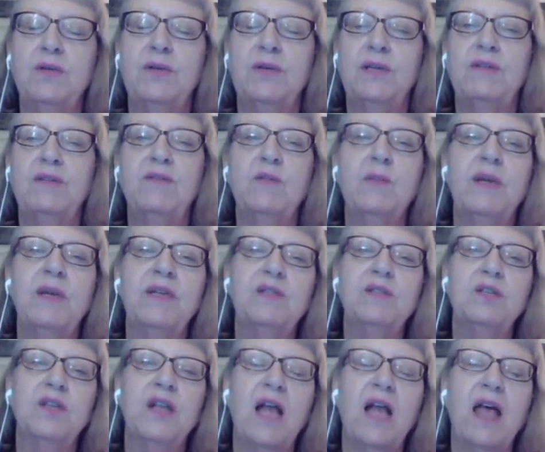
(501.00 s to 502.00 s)

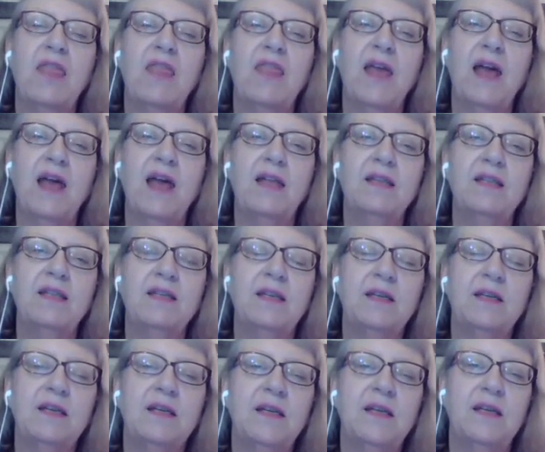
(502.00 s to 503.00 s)
information on that
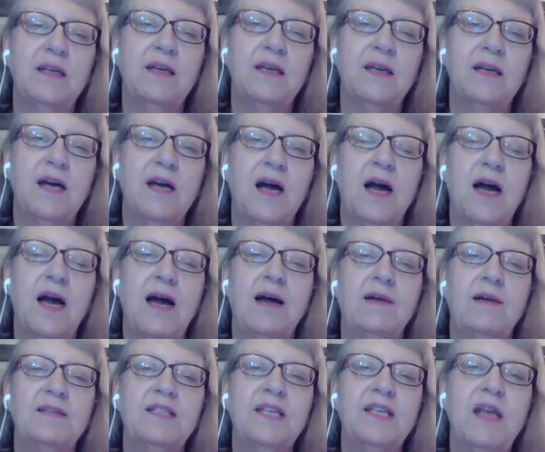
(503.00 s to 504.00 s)

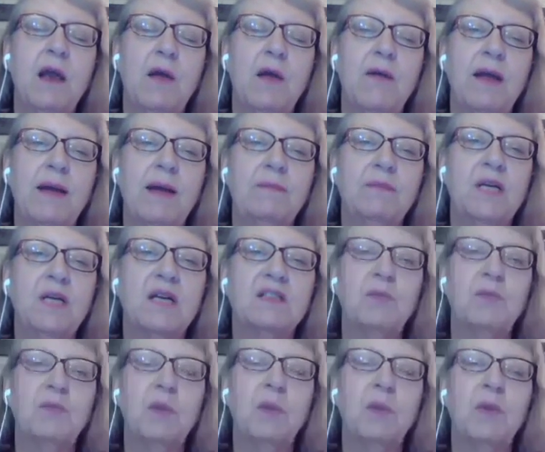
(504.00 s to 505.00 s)
CRM,
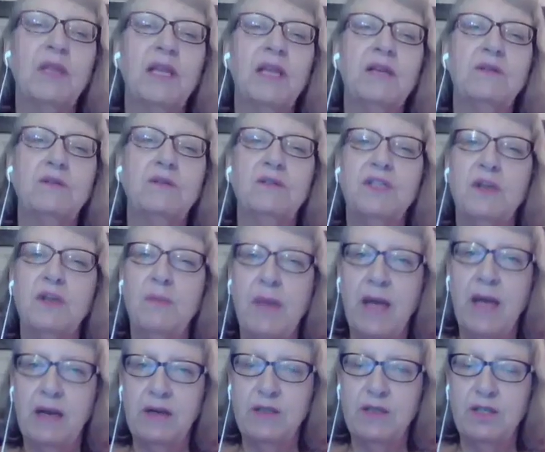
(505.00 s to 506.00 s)
Customer Relationship
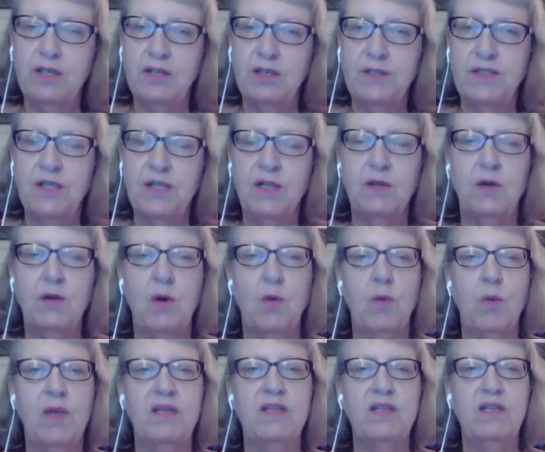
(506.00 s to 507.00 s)
Manager, so you know
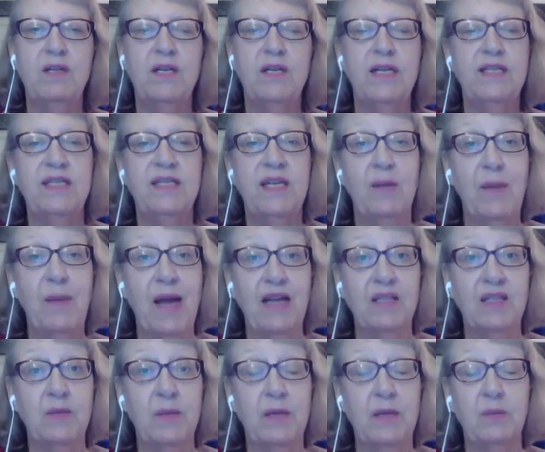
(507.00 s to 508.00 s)
when you need to get back
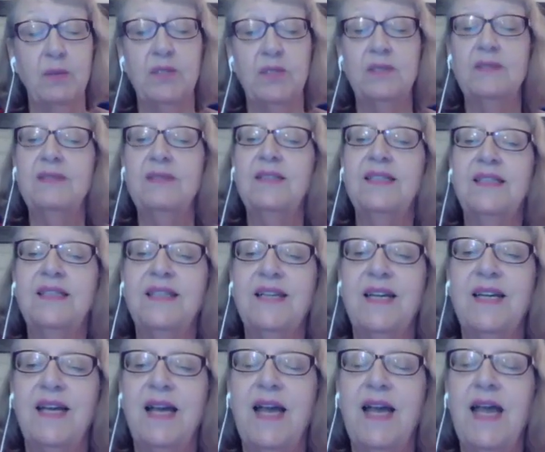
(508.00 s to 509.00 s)
to people.
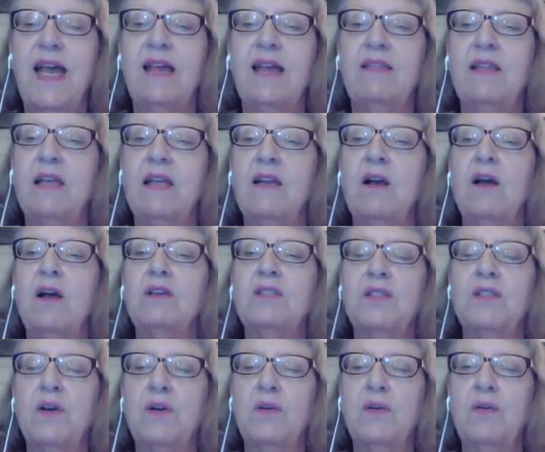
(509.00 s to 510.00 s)
And then
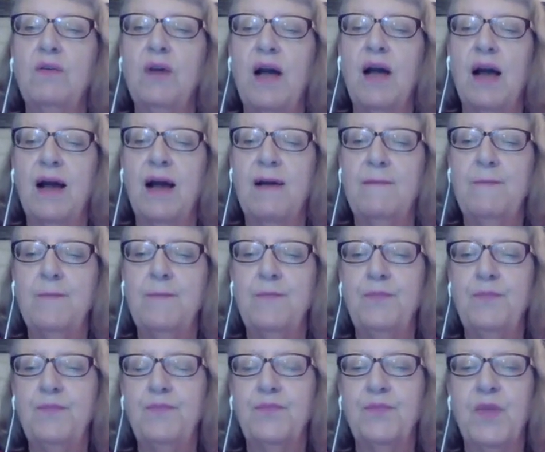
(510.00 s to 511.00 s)
also
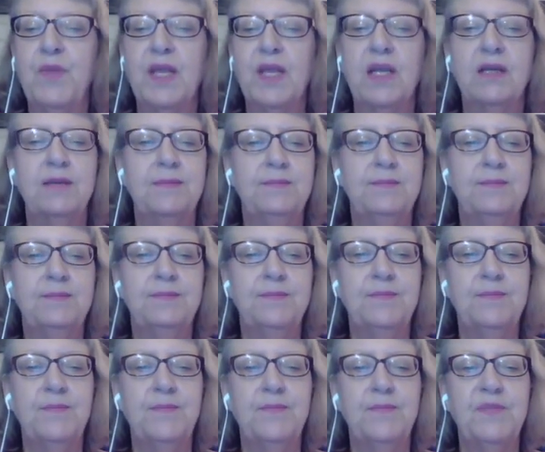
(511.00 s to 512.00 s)

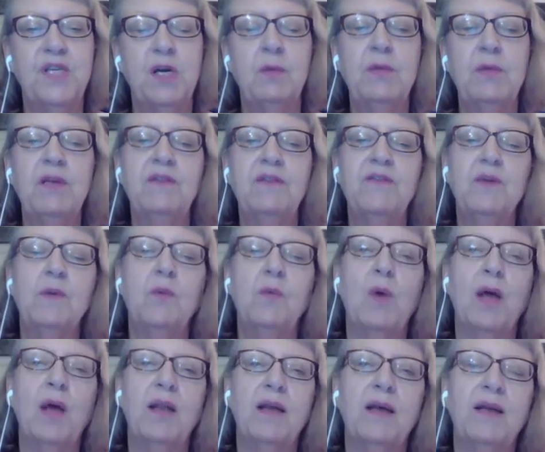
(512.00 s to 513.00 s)
tell me if
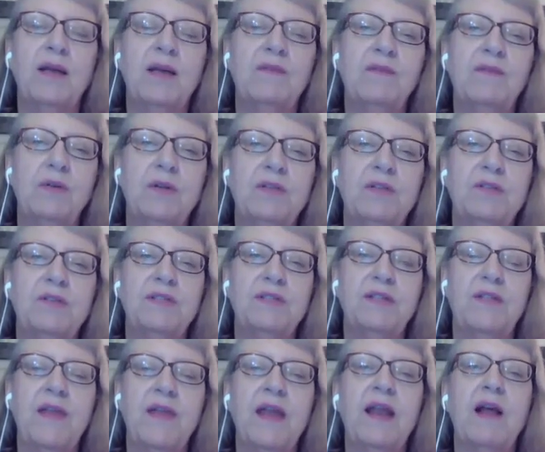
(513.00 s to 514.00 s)
you're interested
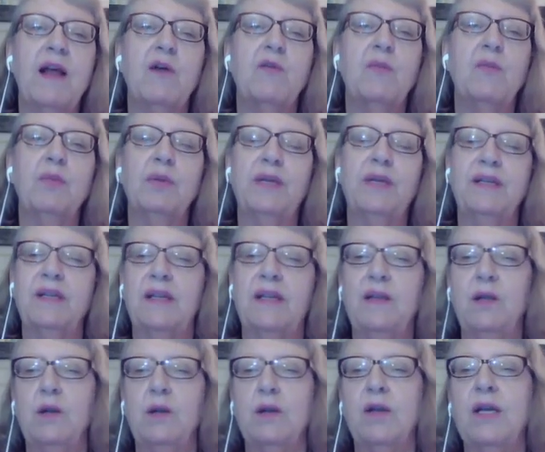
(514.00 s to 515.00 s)
in that health print
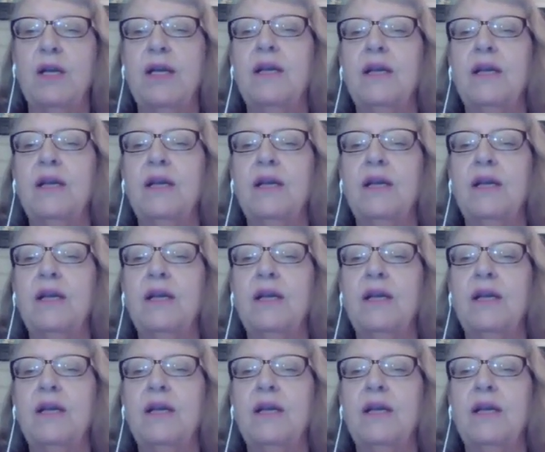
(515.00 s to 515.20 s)
and you're